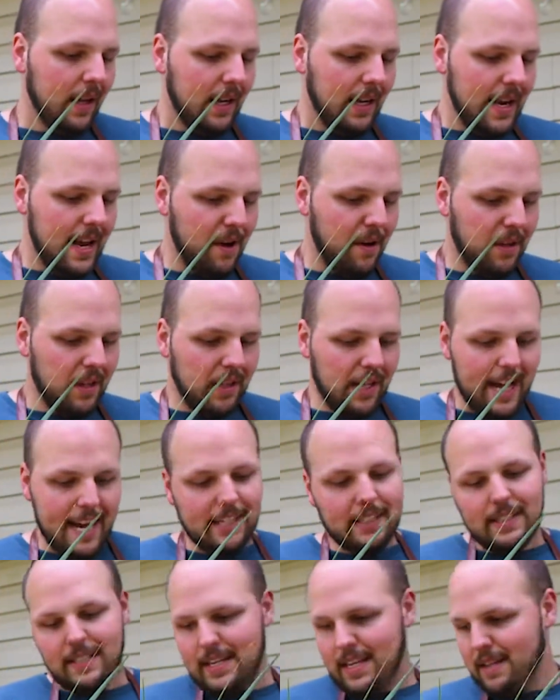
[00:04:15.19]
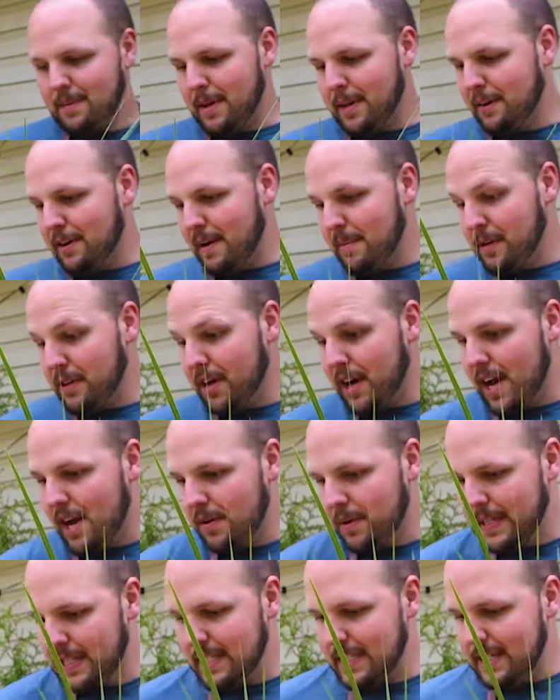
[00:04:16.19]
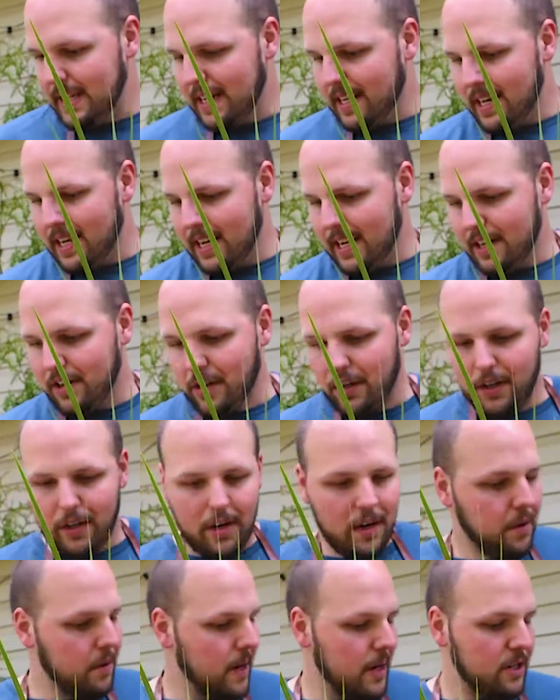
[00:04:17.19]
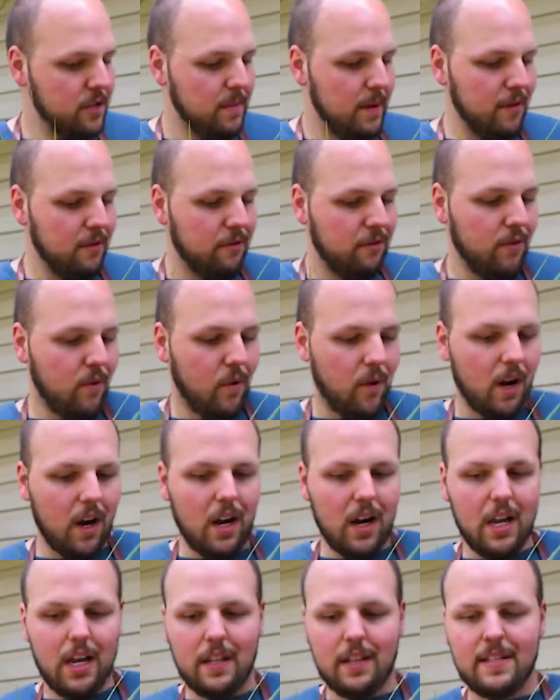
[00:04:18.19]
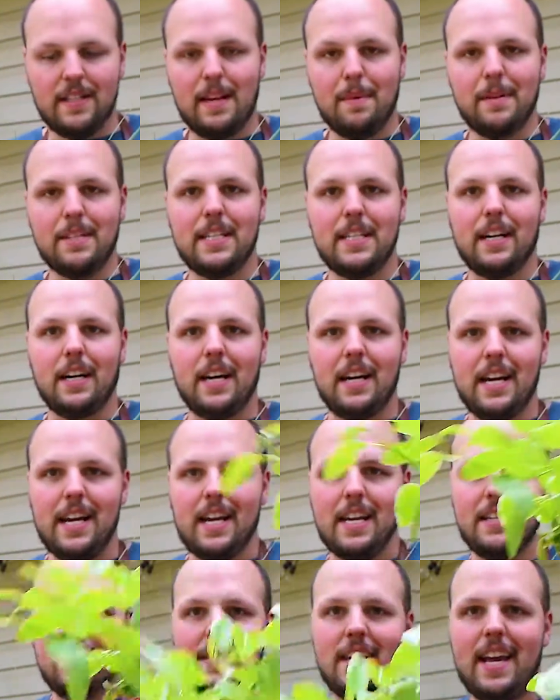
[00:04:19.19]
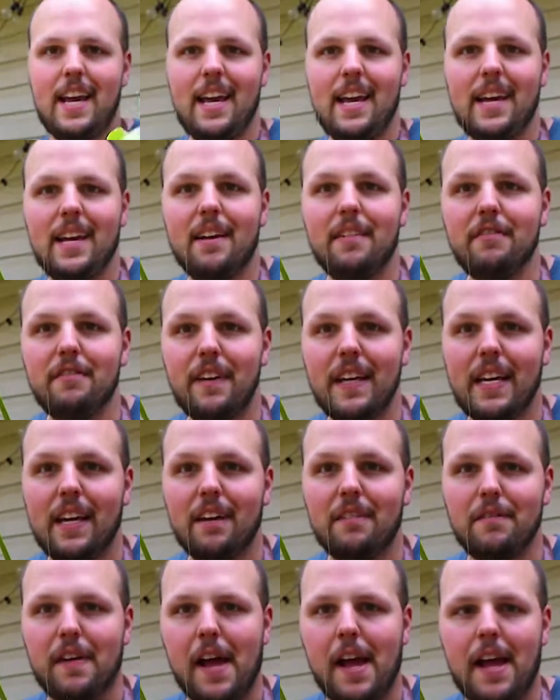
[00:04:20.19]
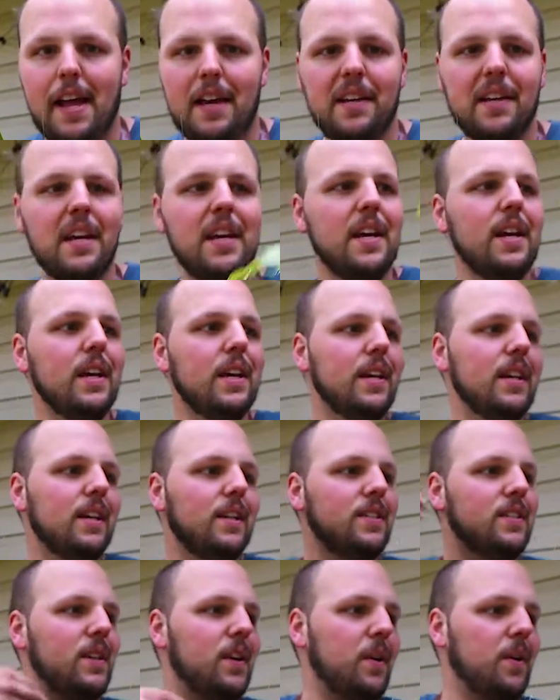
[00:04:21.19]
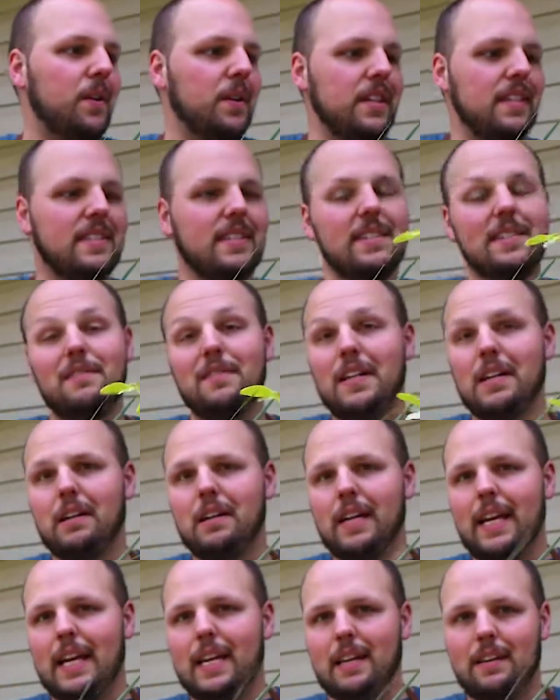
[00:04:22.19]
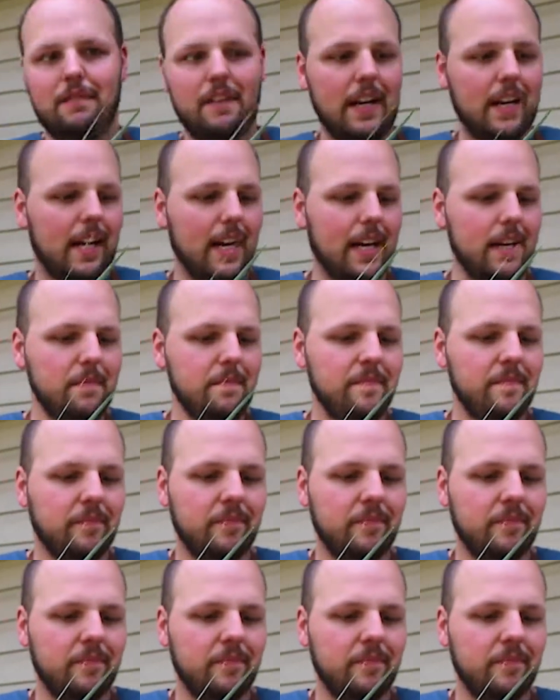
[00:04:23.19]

Now the last thing that my grandmother always did in her arrangement for the cemetery is a vinca vine. So this is a variegated vinca,